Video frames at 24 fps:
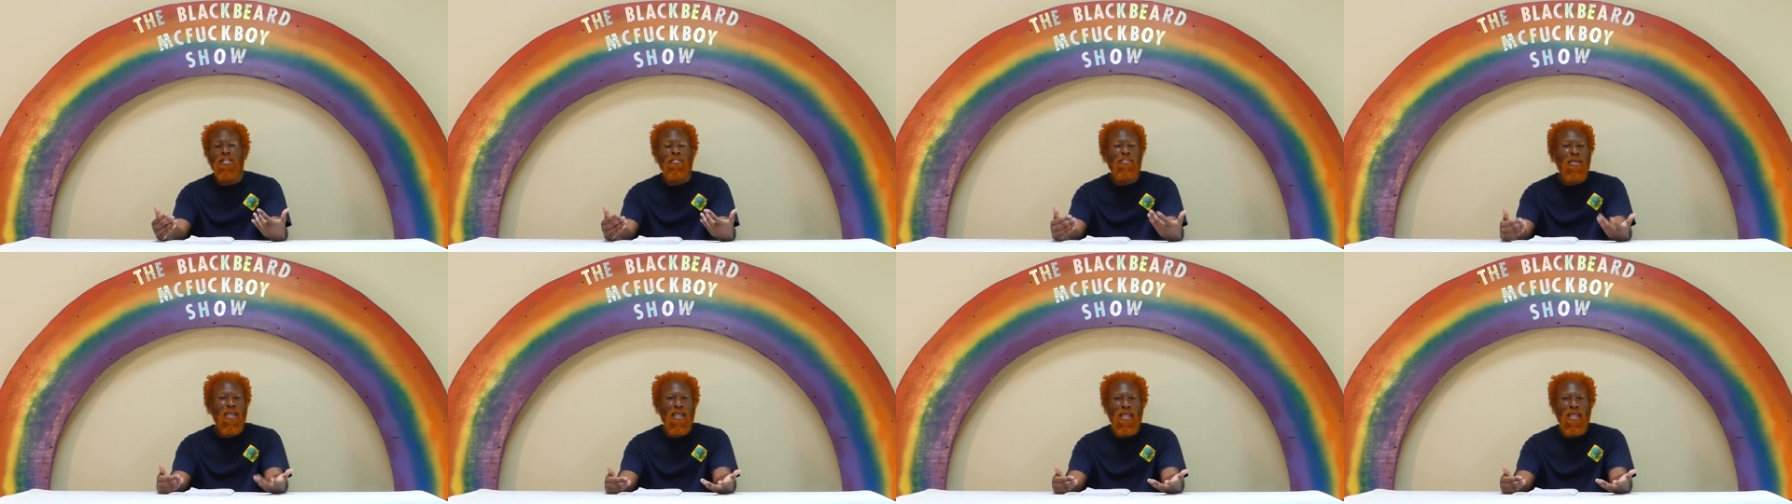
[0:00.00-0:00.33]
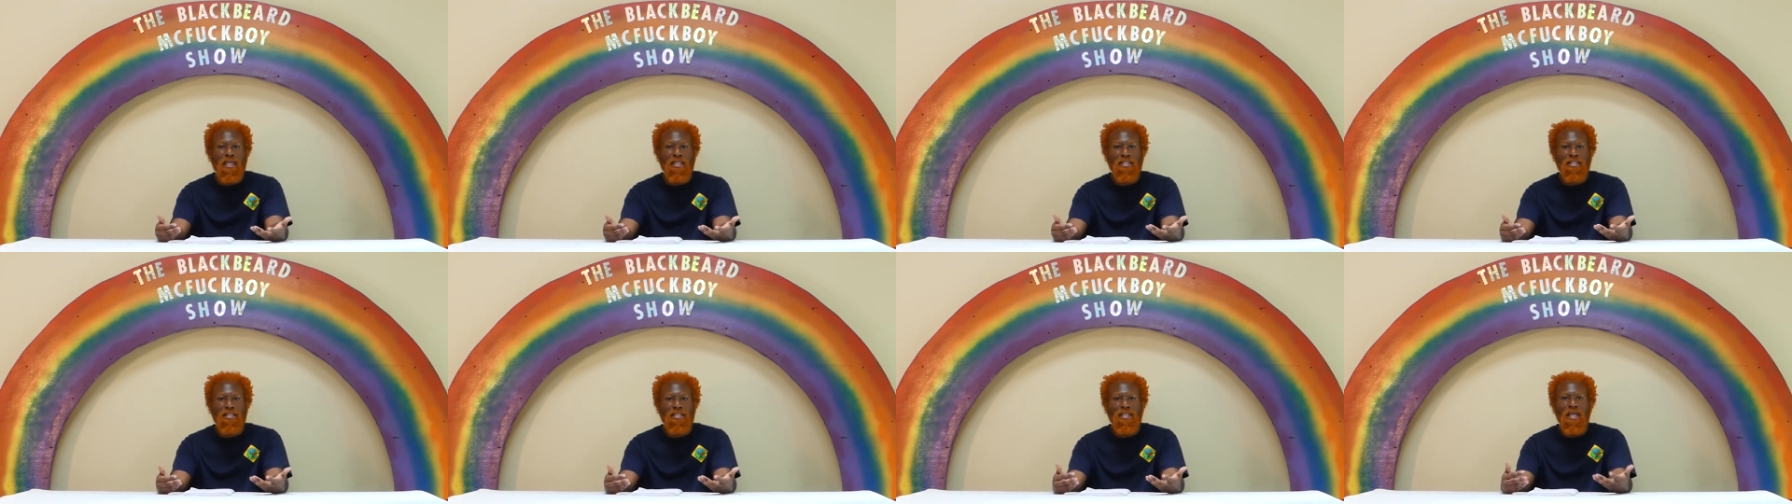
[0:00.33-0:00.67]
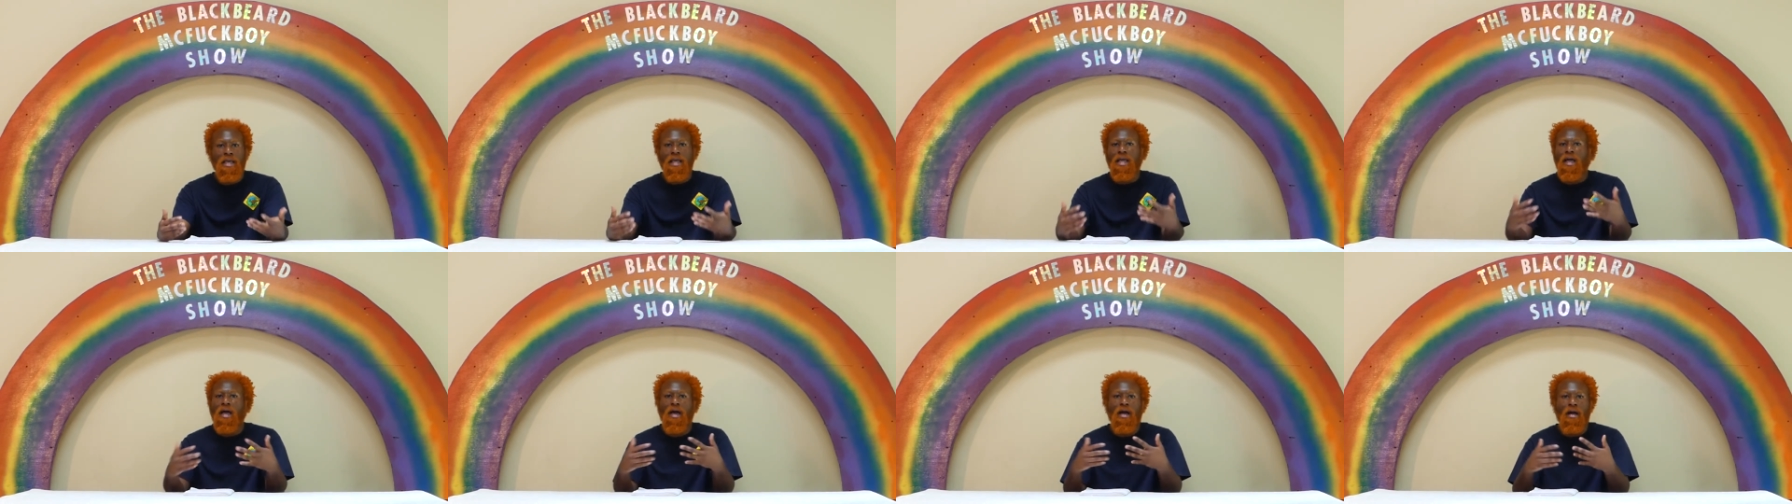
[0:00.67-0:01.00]
the
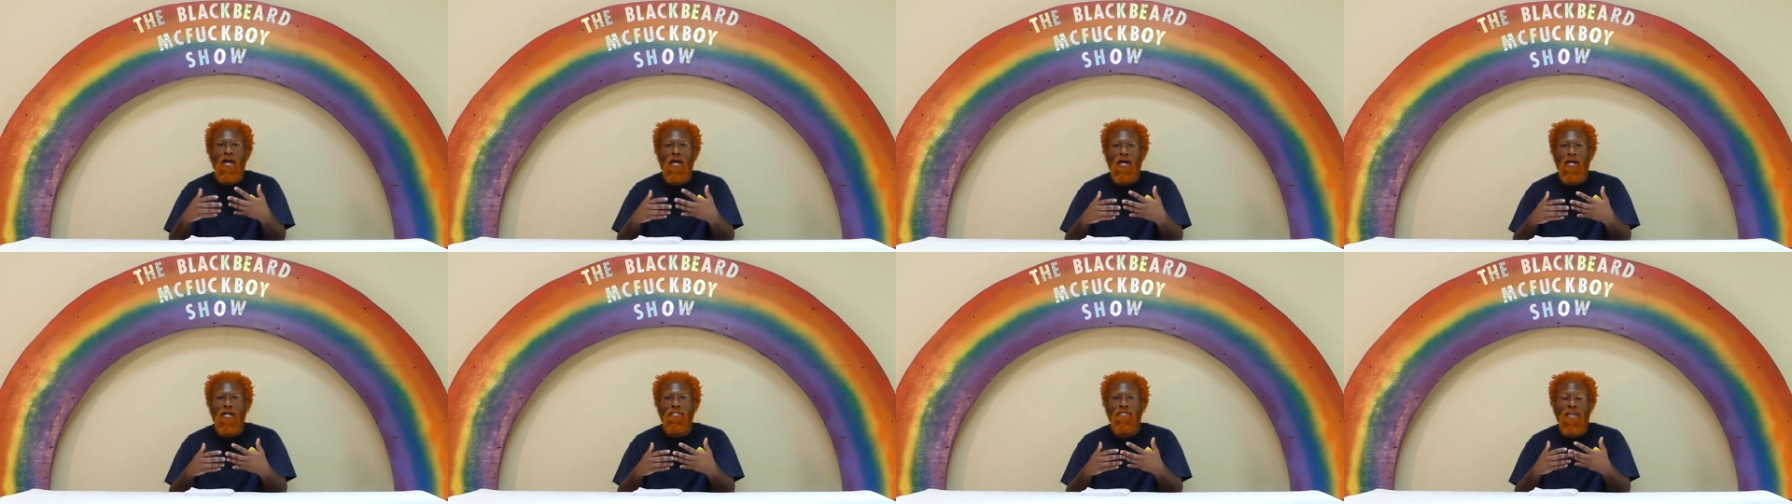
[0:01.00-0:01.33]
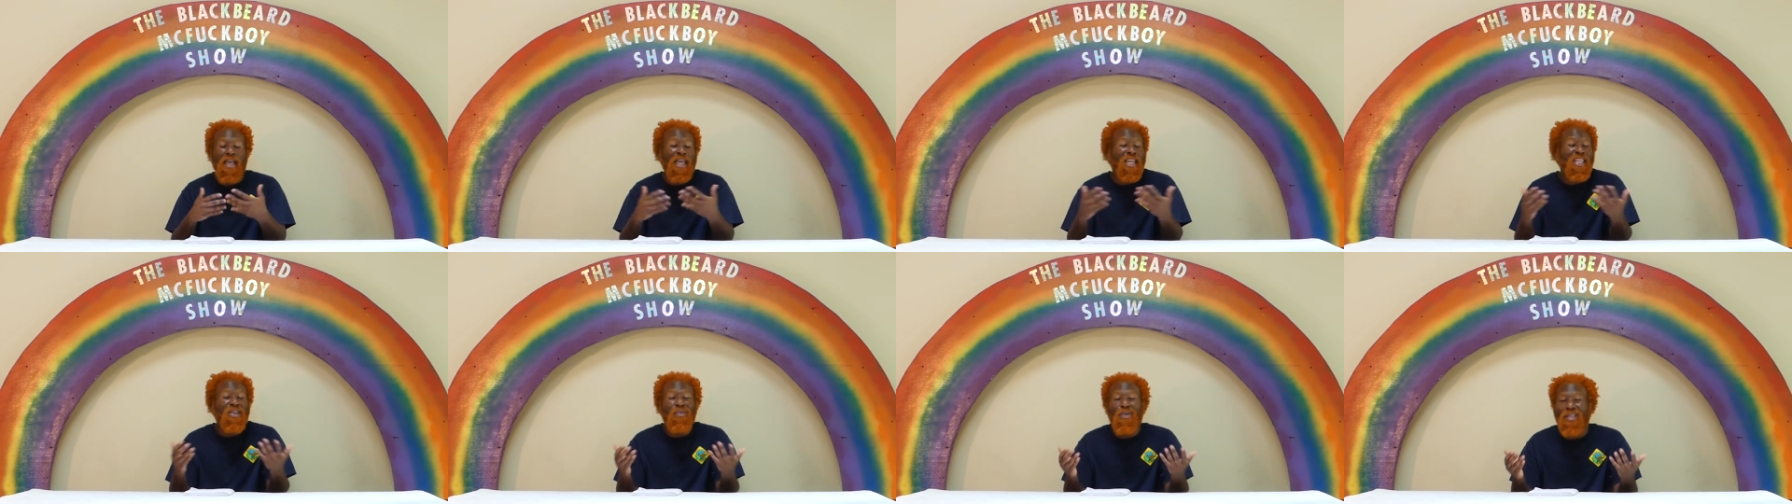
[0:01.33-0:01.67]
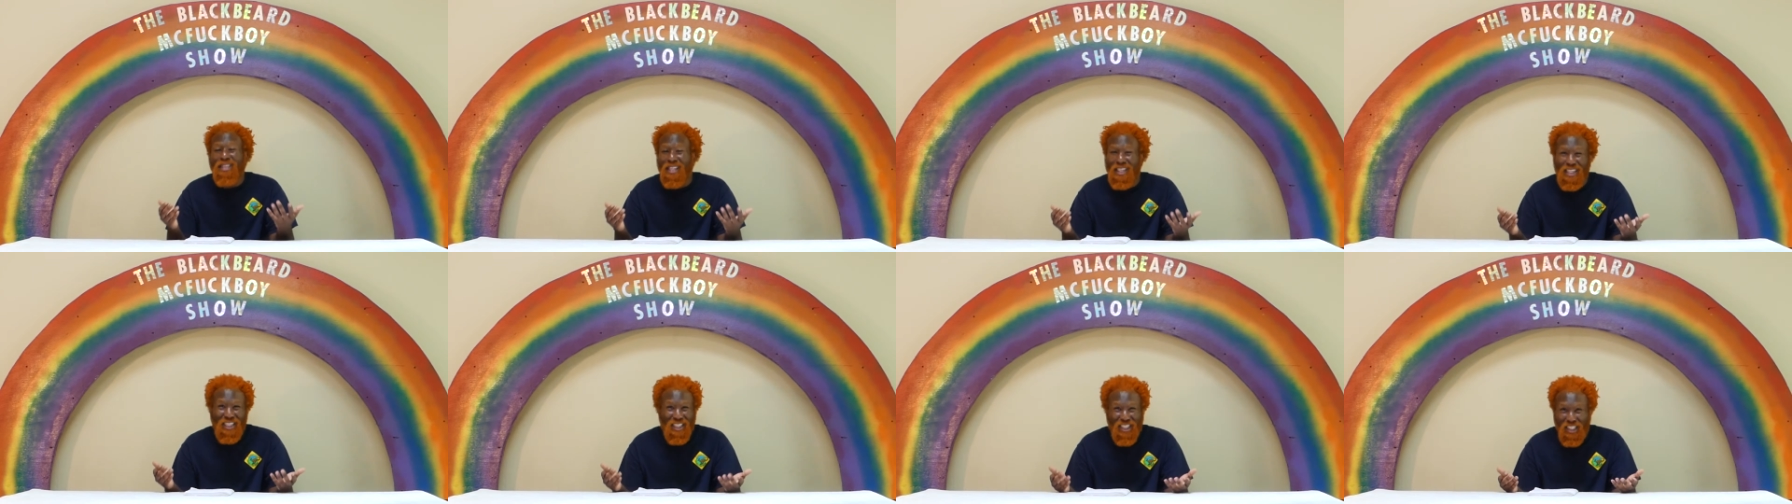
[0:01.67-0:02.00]
pants of anyone
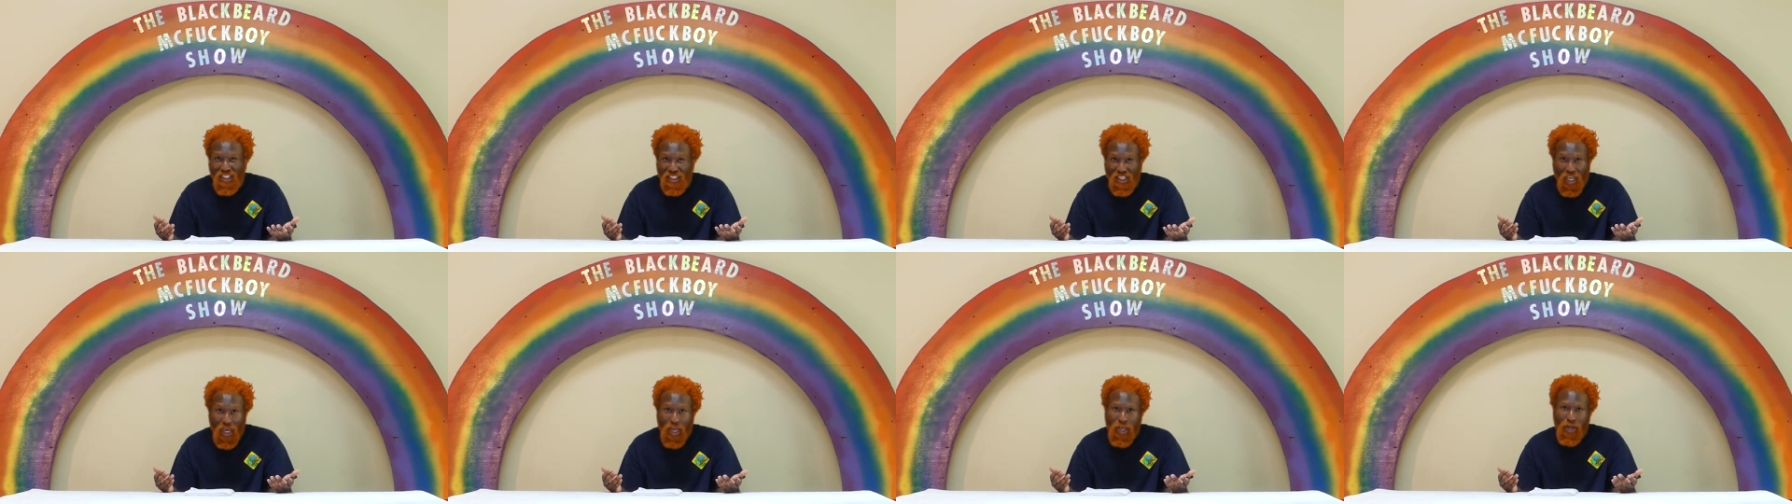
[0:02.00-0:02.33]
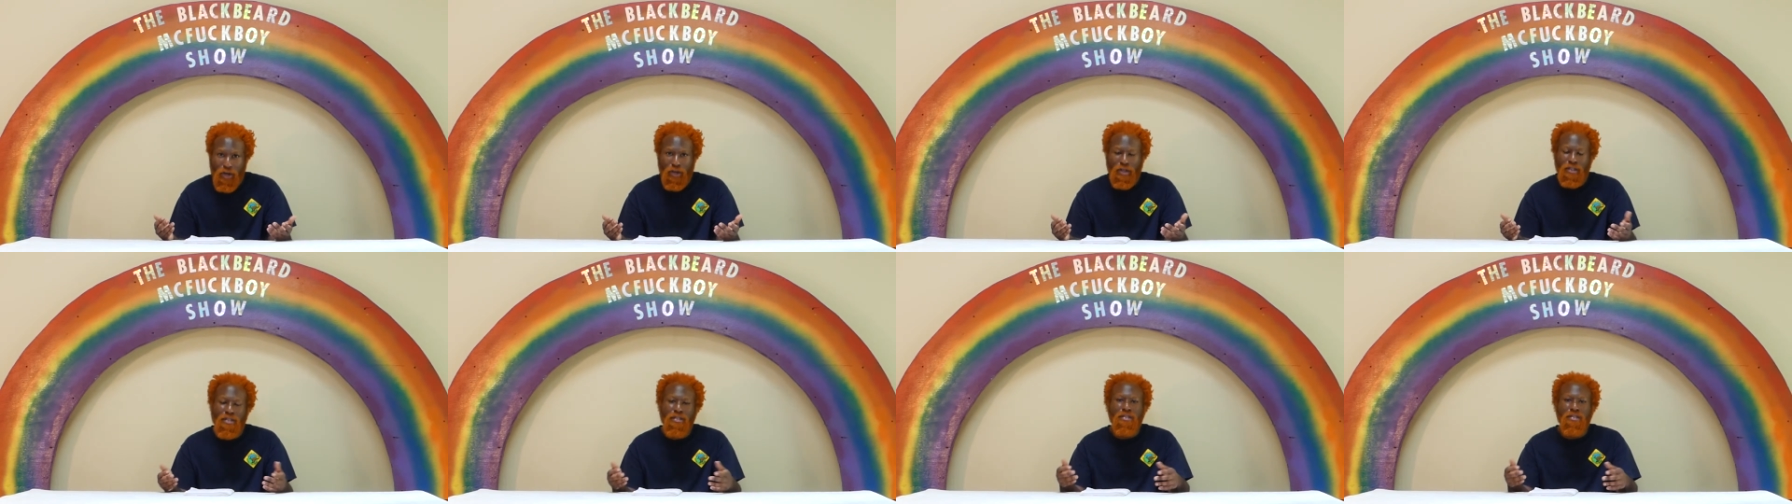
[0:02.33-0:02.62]
that he desires.